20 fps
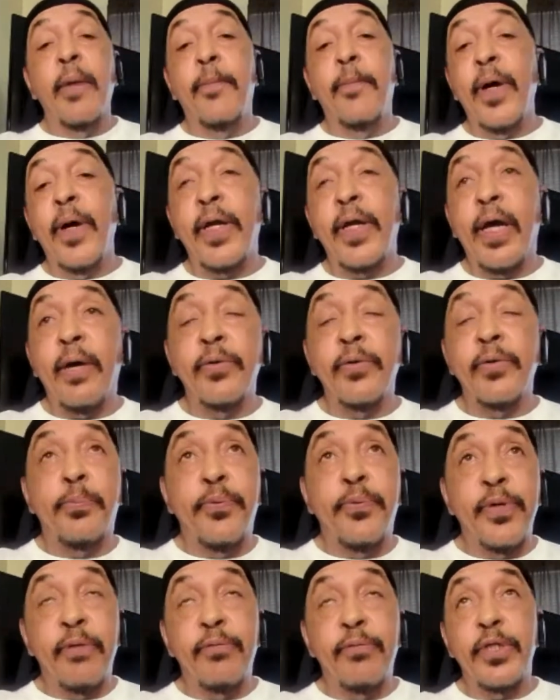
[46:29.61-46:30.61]
But I was
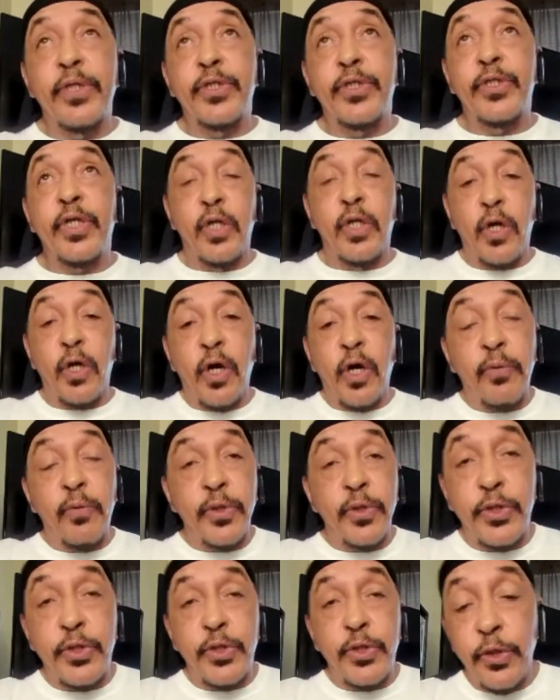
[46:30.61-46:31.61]
privileged, along
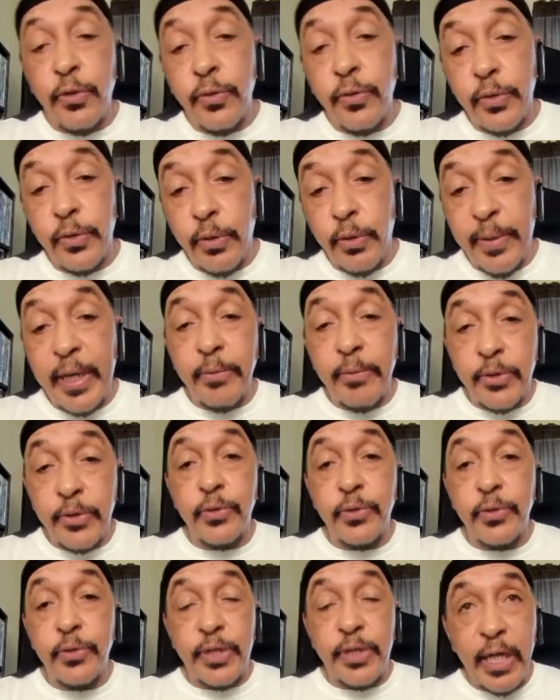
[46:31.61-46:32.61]
with you, to be able
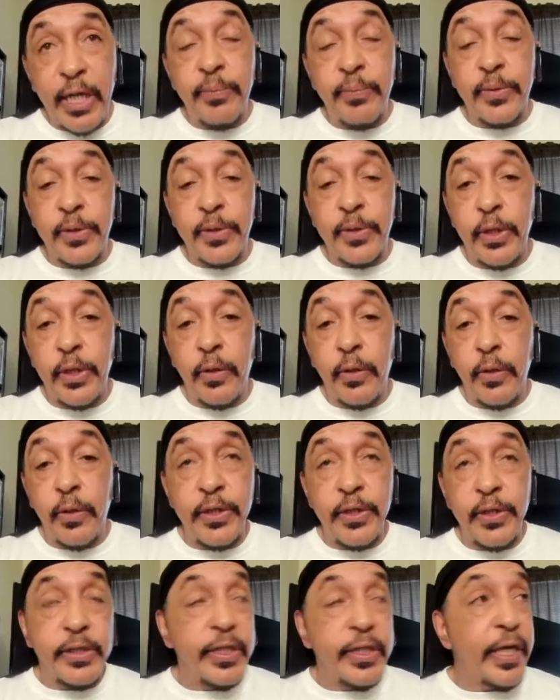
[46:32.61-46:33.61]
to tape,
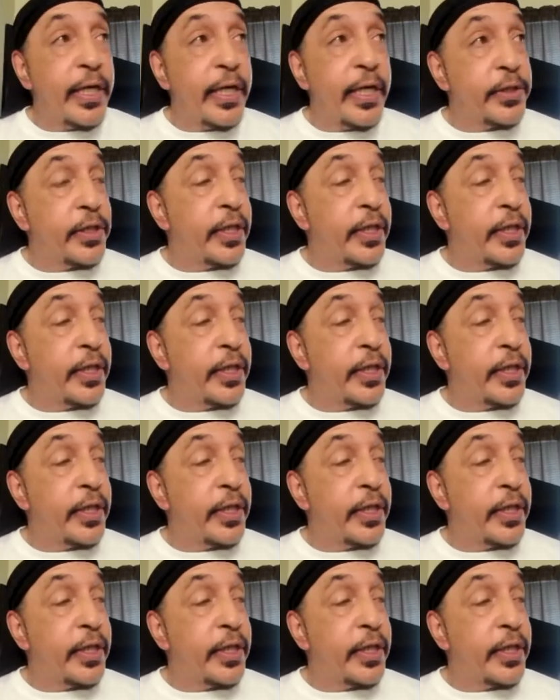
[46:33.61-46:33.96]
these things.